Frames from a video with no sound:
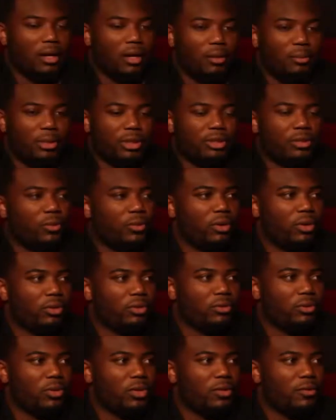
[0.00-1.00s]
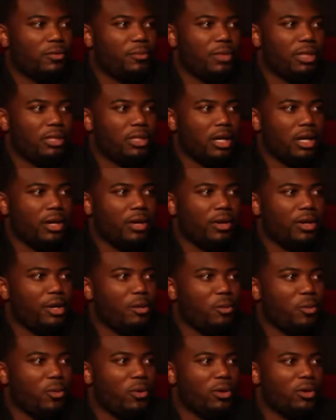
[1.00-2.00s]
Mr. Willard's one of them. He's not here
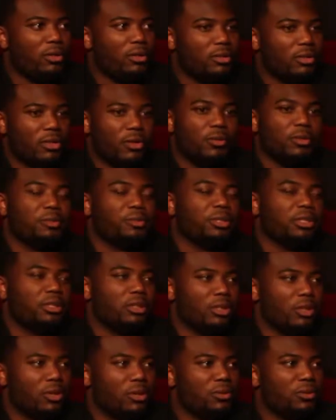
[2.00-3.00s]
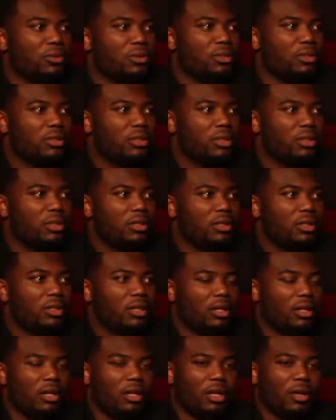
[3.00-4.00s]
anymore. So was Miss Jones.
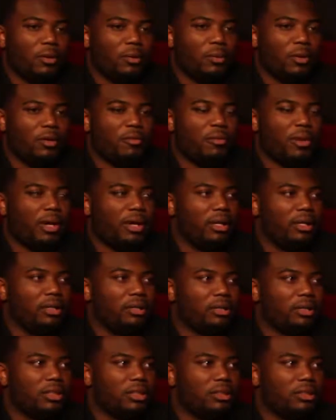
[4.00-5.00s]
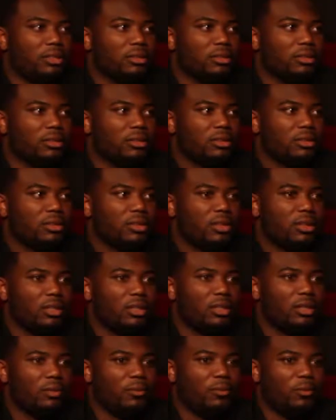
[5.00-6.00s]
They were both my English teachers.
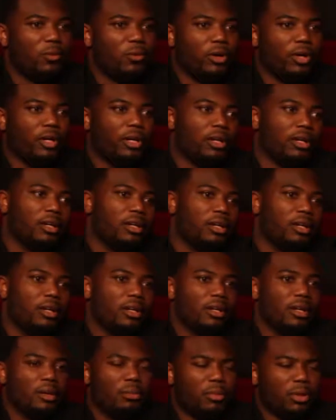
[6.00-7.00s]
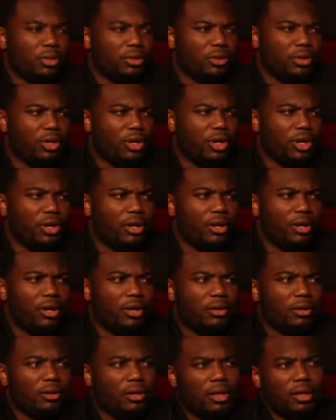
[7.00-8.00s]
One in my junior
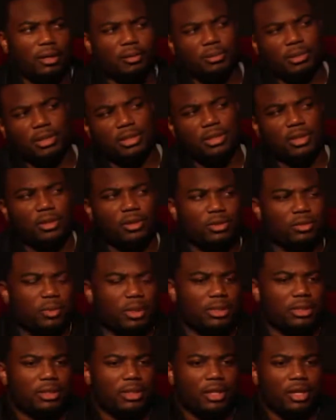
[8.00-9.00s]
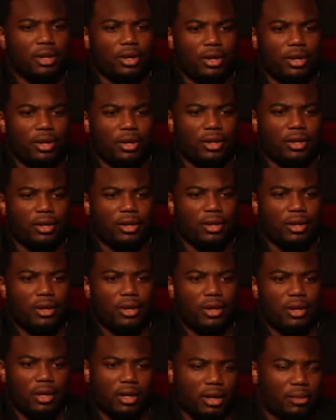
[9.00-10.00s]
year, Miss Jones my senior year,
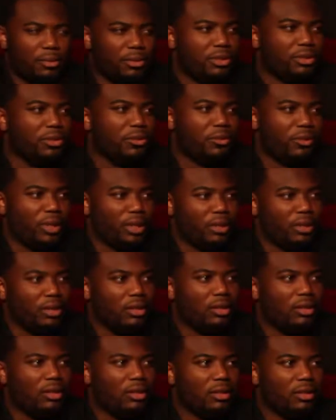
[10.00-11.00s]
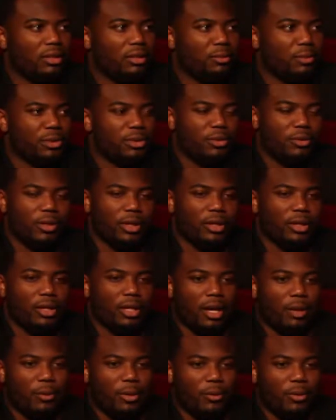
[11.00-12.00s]
Mr. Winkley. Mr.
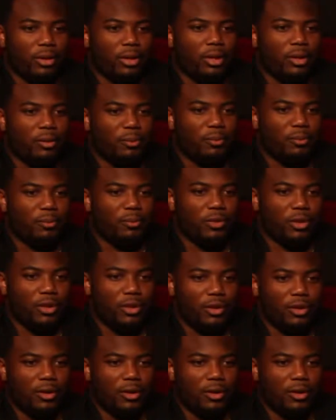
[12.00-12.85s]
Winkley got me really, even